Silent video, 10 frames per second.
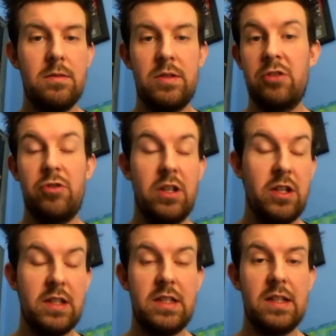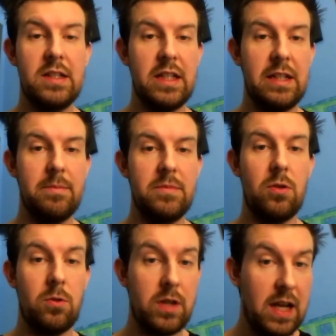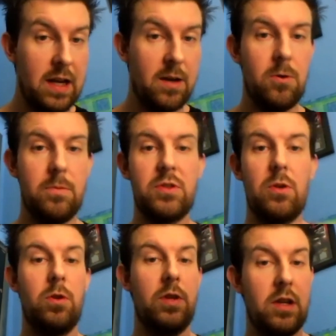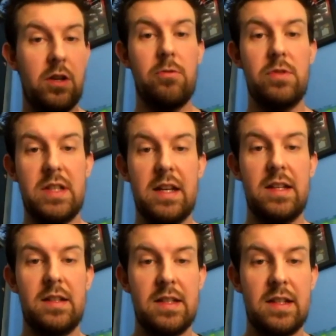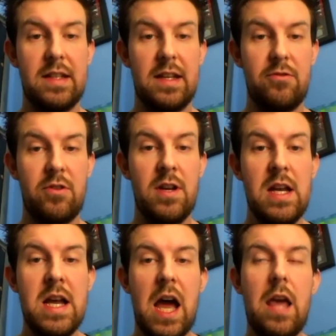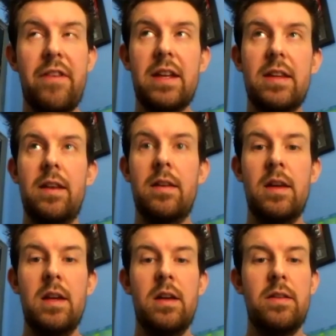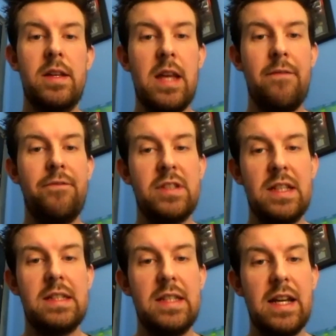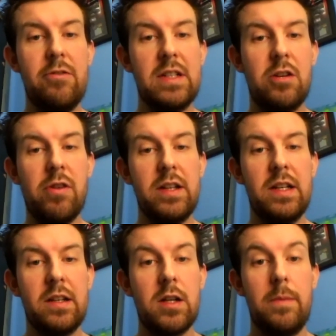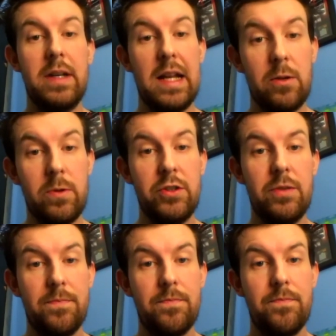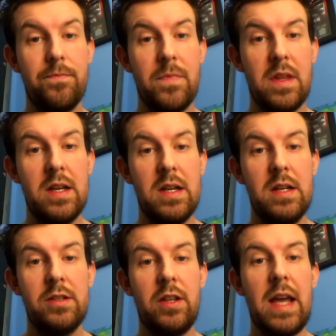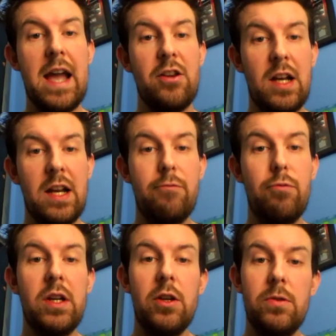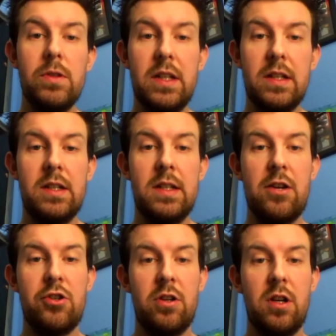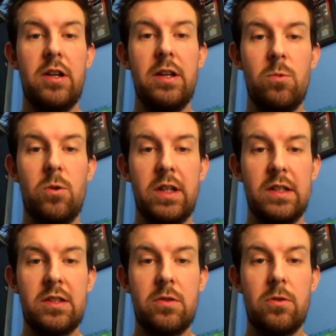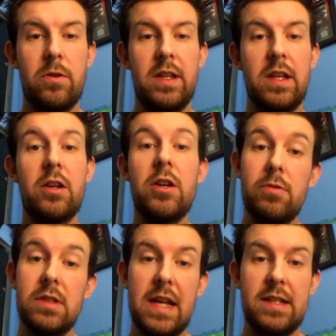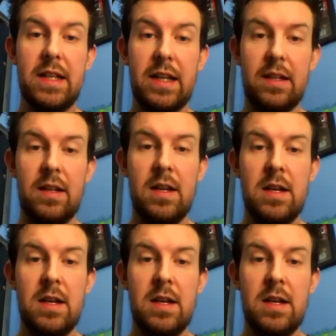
district nursing teams or care homes or the acute settings, etc. And I think then the emphasis there is creating a common language, so that actually we're using a national early warning score in the acute setting